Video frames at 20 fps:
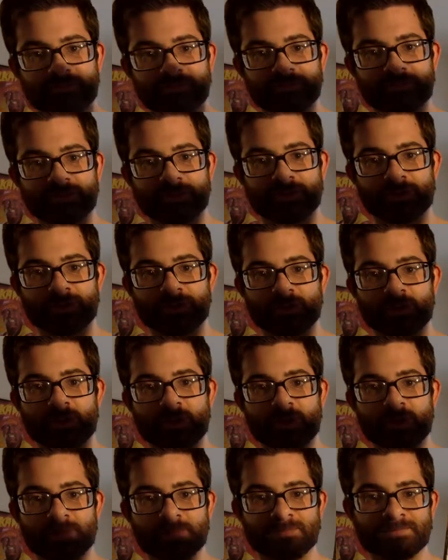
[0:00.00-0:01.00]

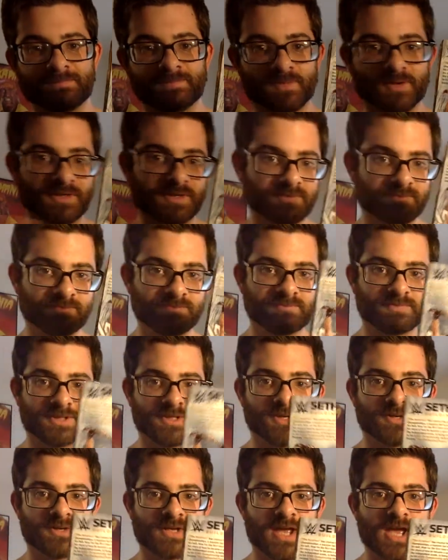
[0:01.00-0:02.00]
31 when he
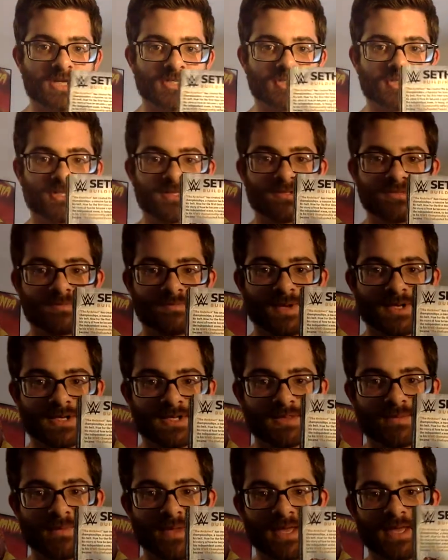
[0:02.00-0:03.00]
cashed in Money
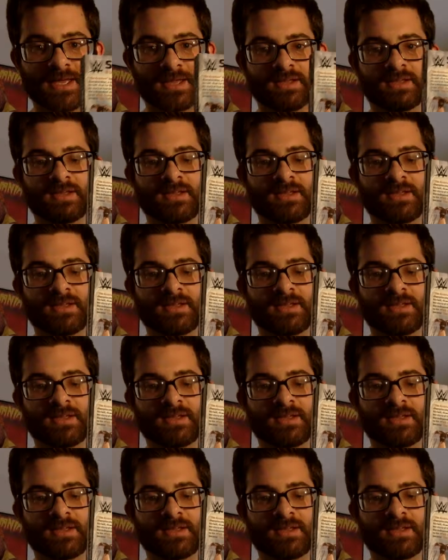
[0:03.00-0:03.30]
in the Bank.